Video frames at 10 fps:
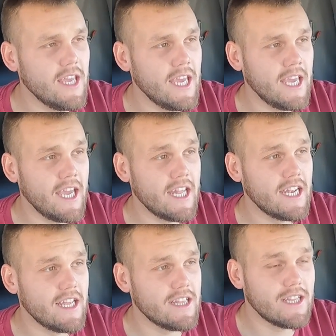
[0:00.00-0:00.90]

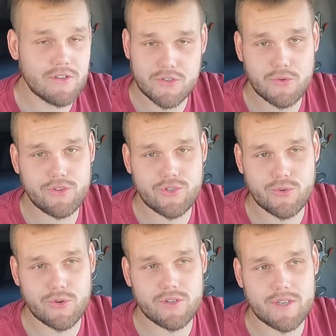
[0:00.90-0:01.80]
And long story
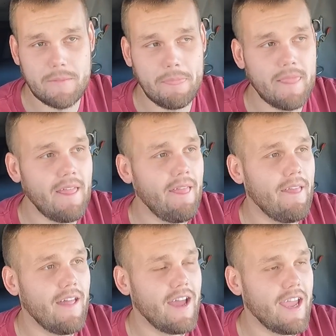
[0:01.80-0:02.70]
short,
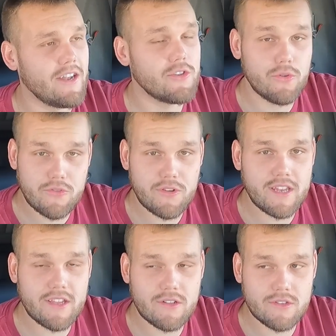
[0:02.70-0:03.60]
I had 2 or 3
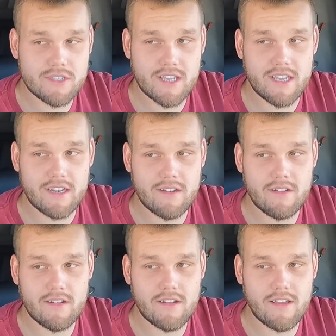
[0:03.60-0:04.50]
deals that
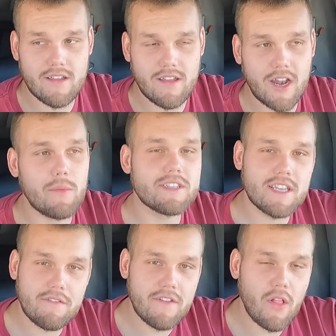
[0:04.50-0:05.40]
I don't want to
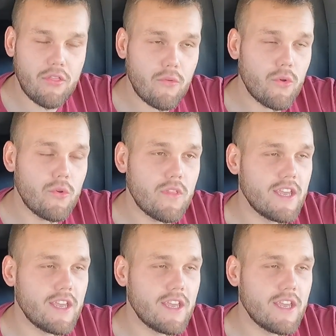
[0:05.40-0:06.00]
say fell through.